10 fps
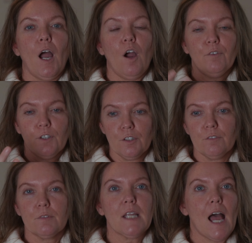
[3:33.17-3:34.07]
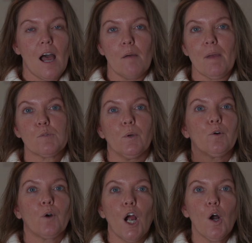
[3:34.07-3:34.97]
over time, as we
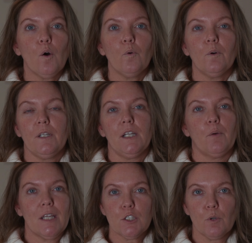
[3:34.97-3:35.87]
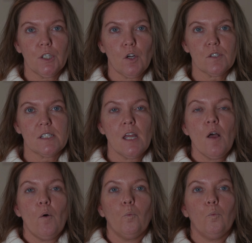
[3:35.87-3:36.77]
grow, into adults,
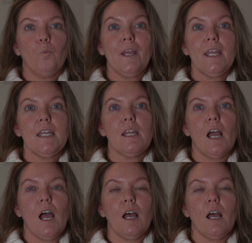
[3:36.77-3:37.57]
we